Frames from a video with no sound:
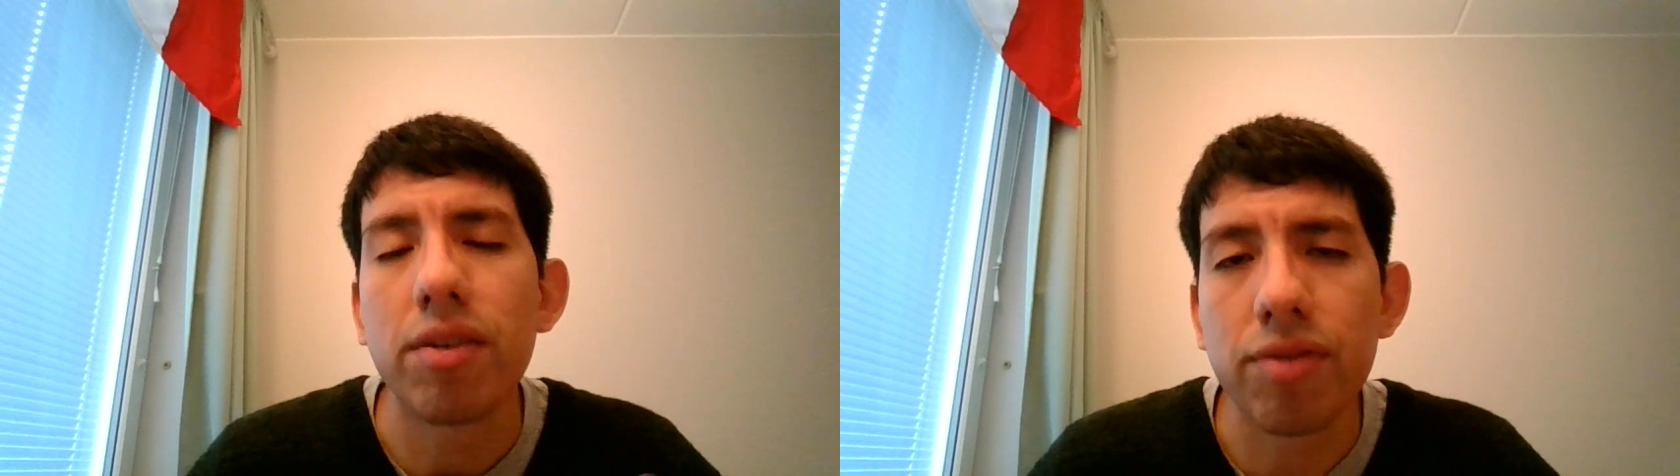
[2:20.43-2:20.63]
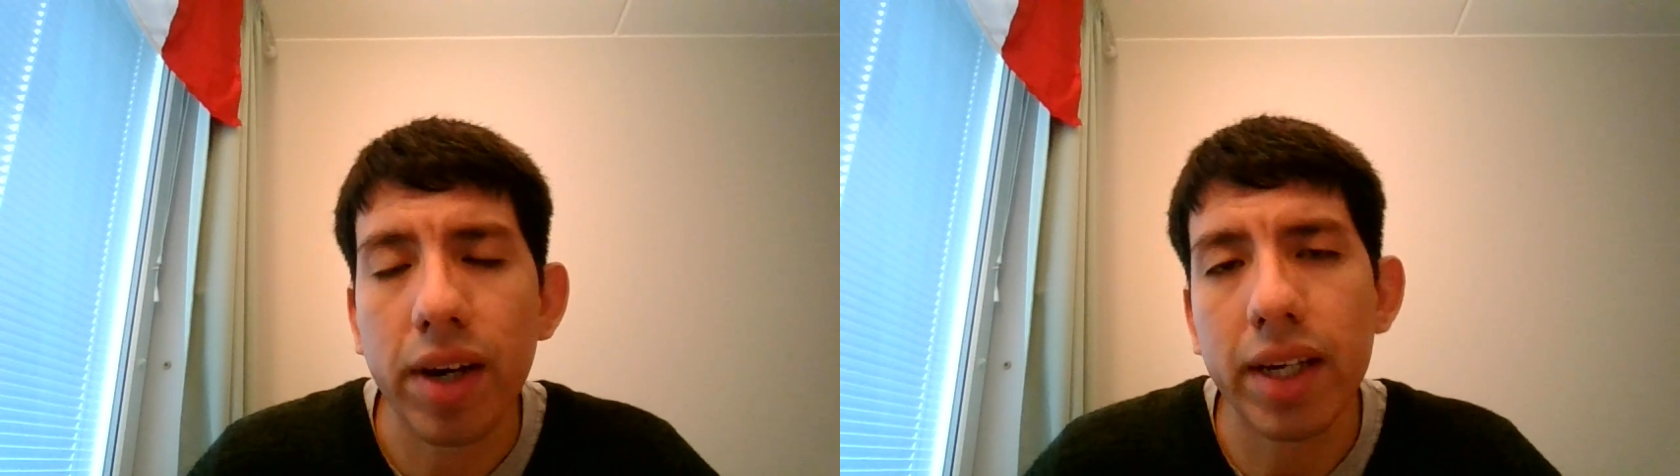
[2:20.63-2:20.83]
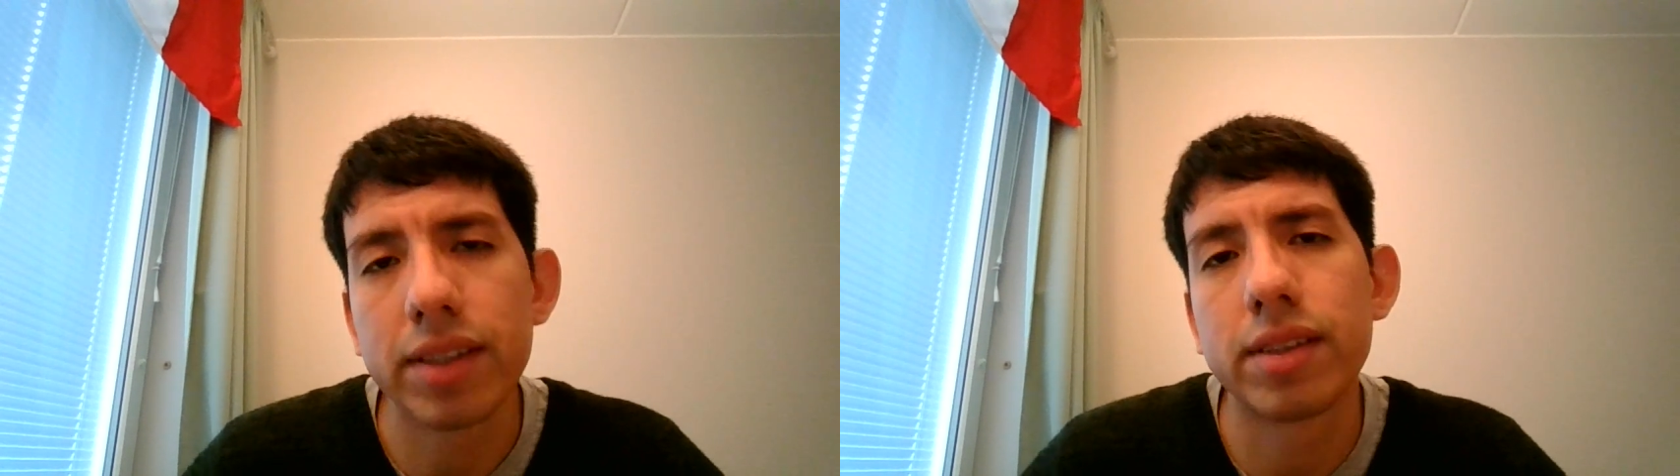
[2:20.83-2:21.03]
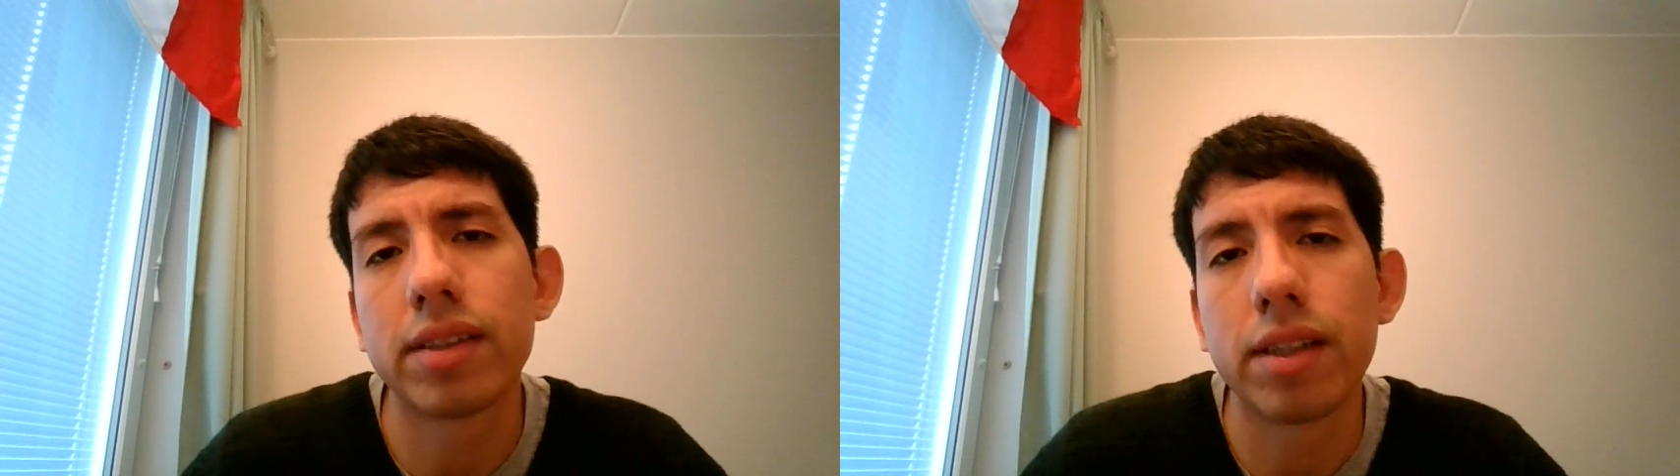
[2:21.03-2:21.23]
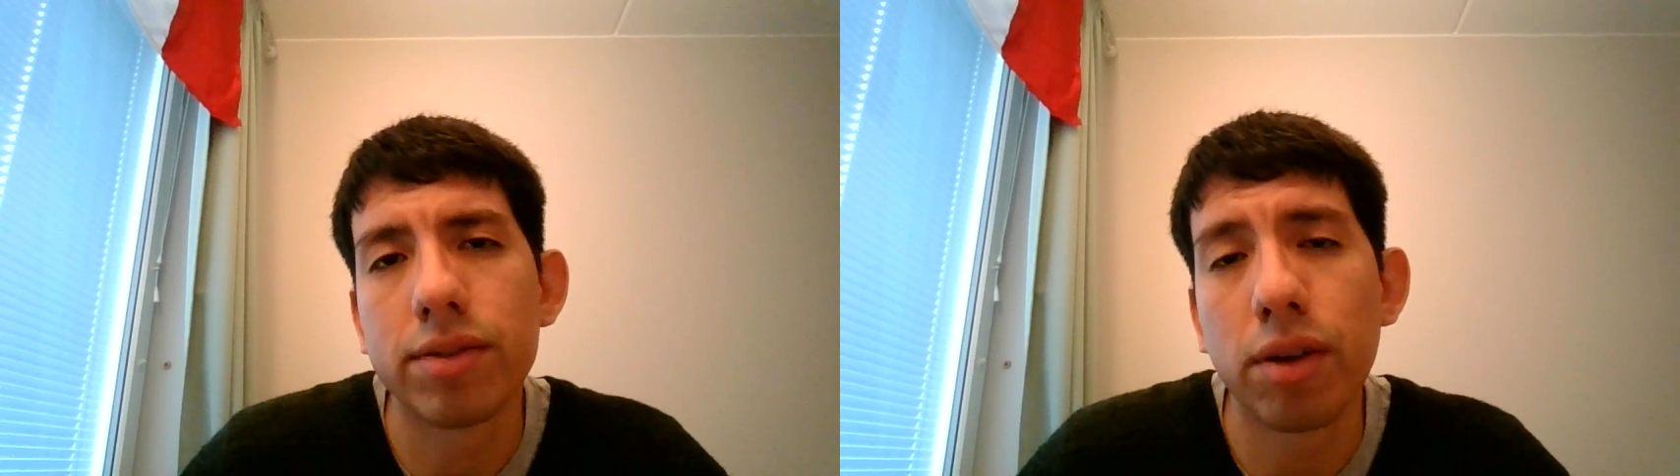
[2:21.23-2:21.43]
face
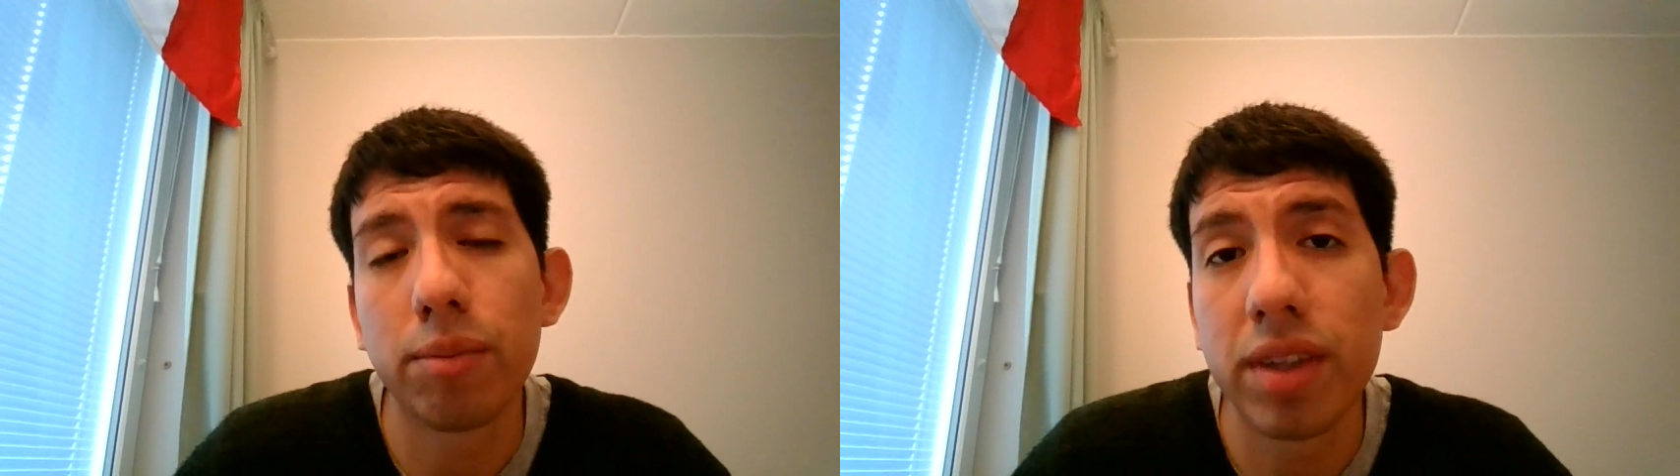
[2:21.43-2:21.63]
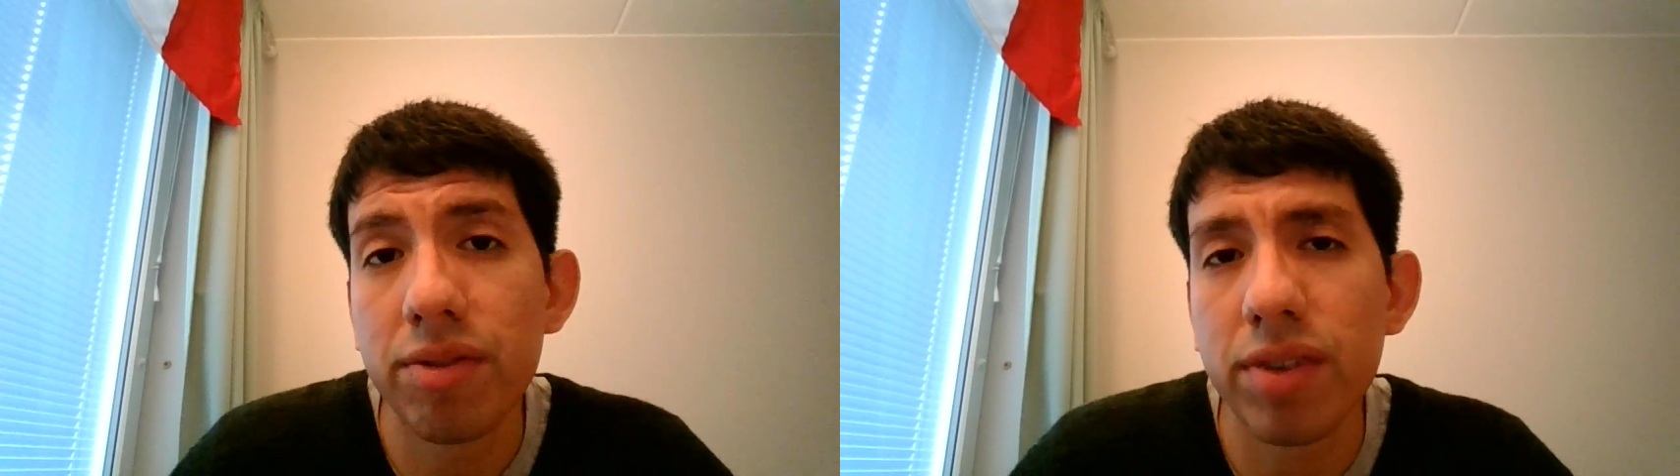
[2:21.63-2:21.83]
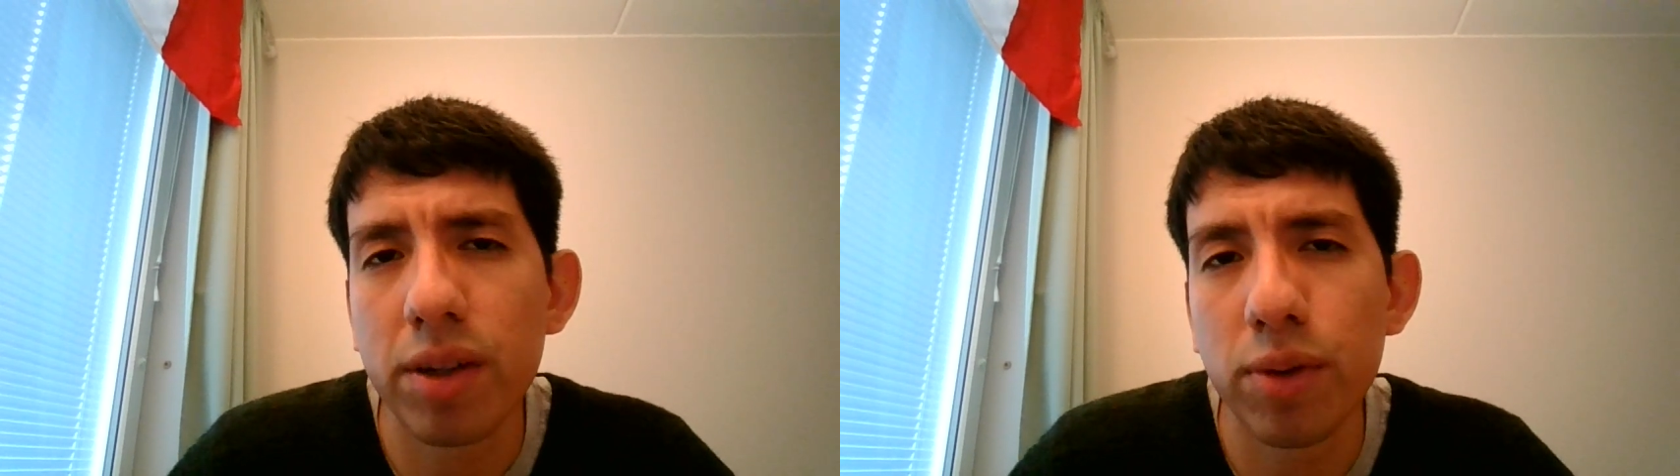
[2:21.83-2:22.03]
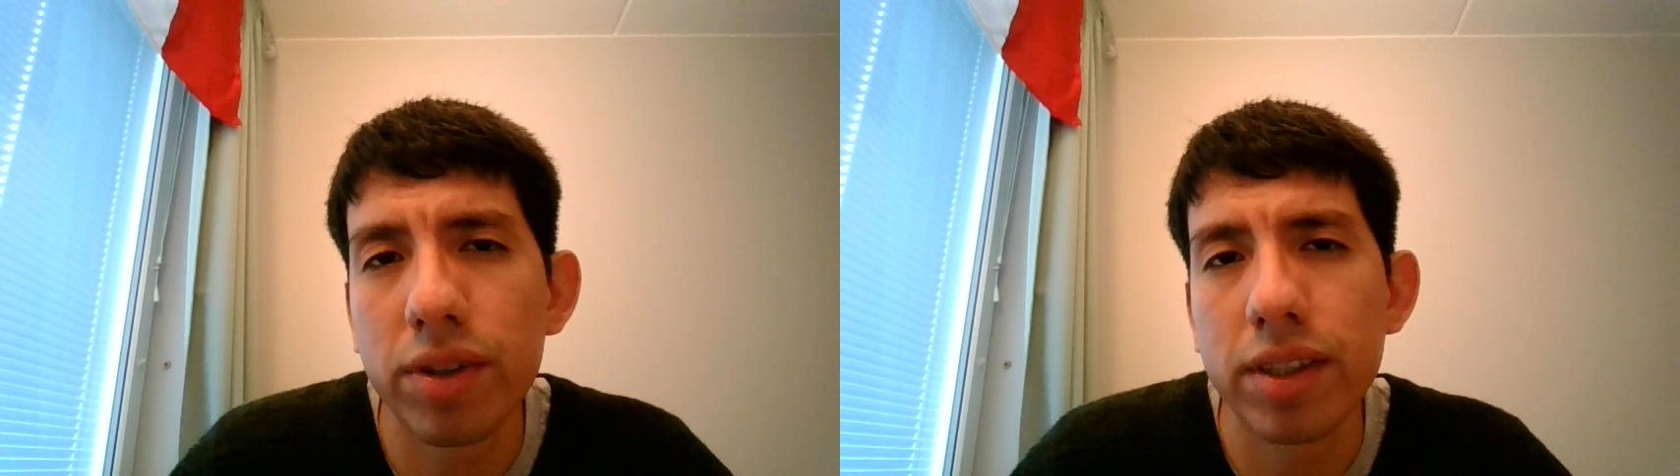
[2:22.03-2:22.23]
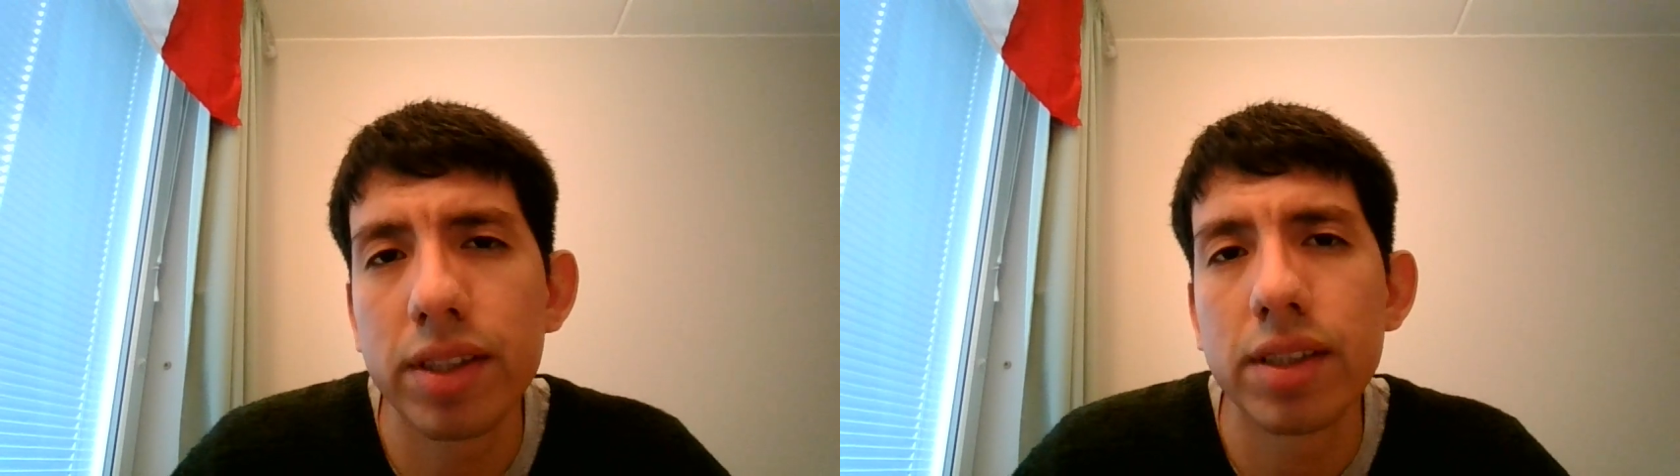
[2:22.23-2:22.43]
some
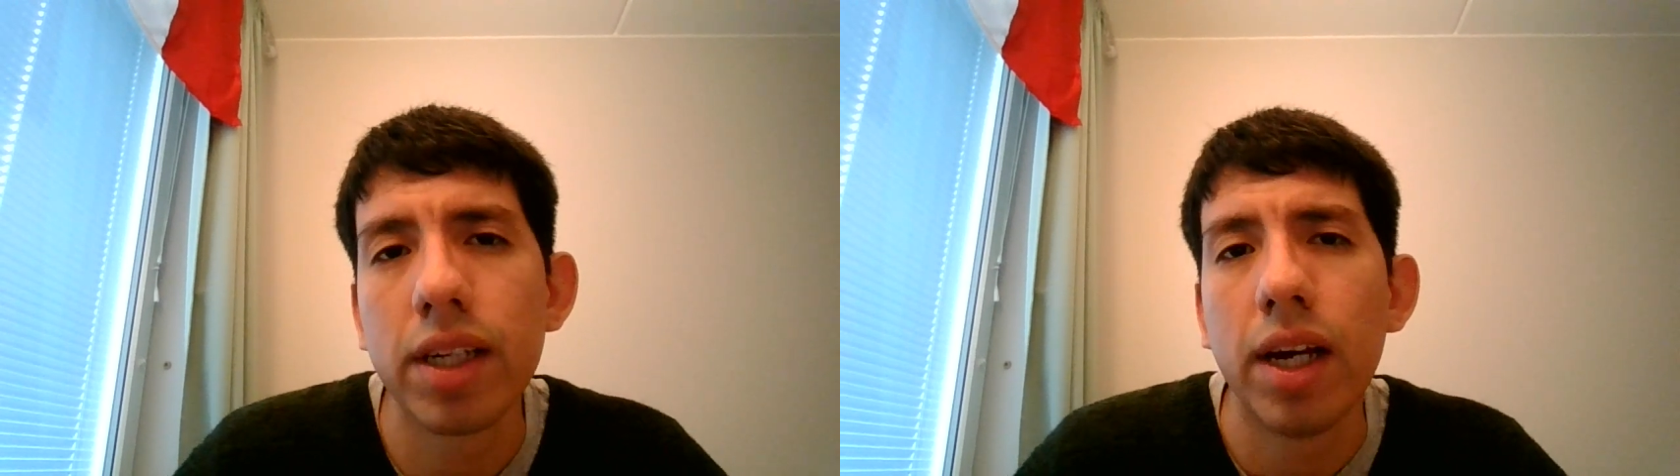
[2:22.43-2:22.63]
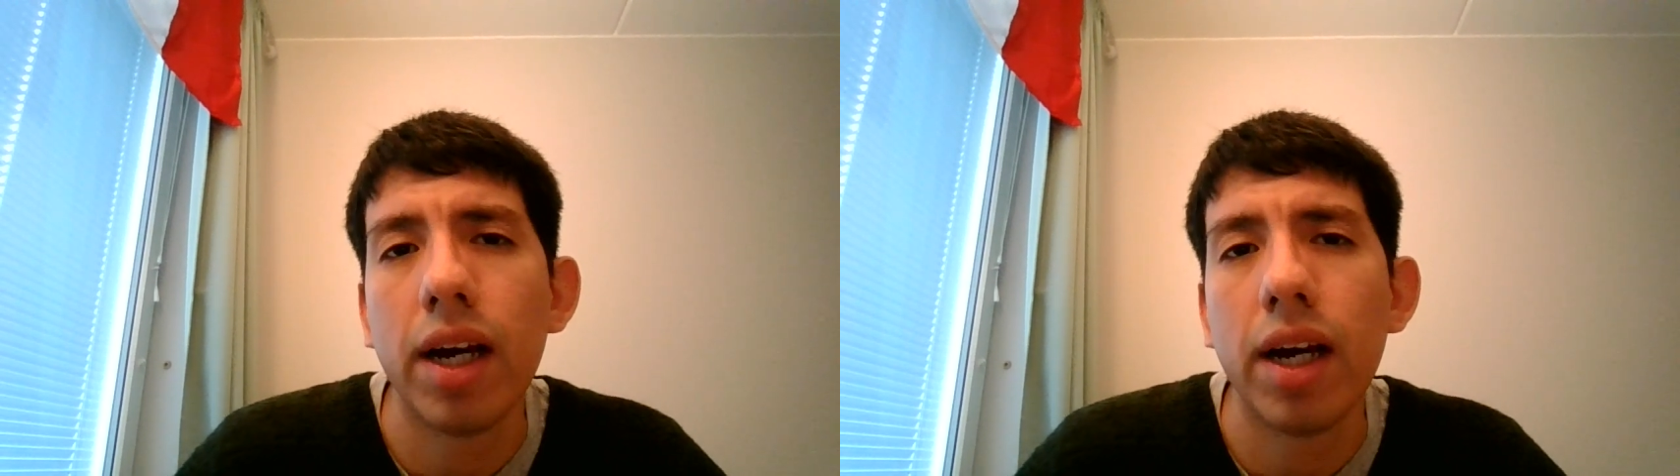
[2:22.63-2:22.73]
difficulties